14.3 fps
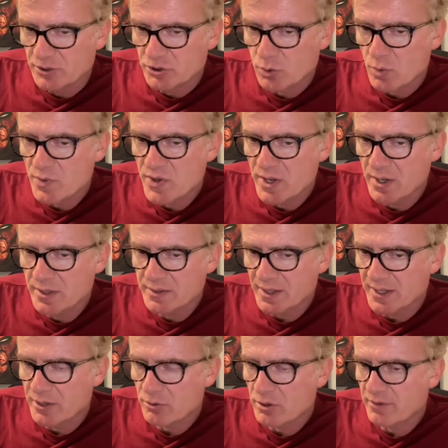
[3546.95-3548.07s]
Toward the end,
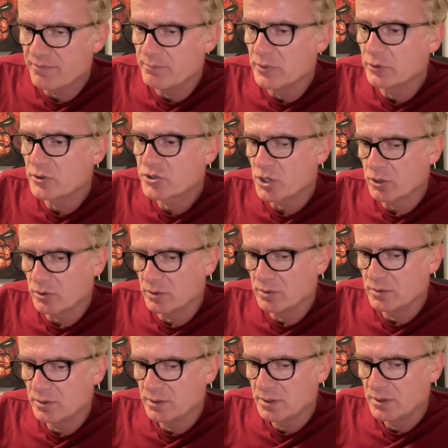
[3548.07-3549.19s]
I hear a familiar chuckle.
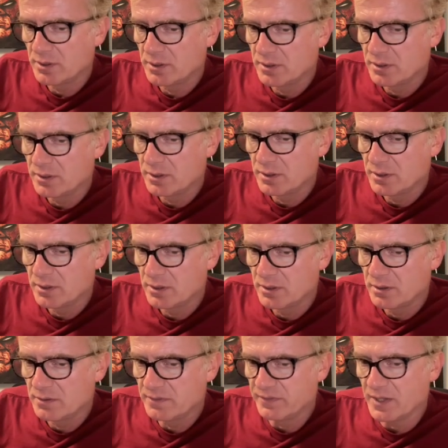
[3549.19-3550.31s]

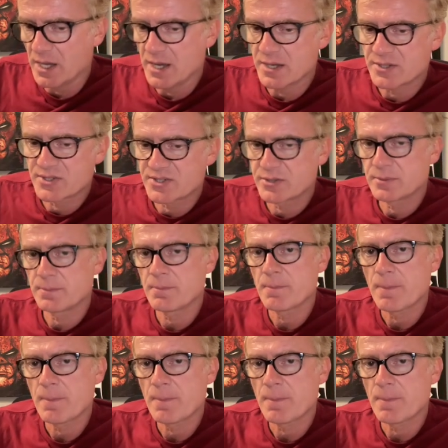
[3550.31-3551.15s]
Flass.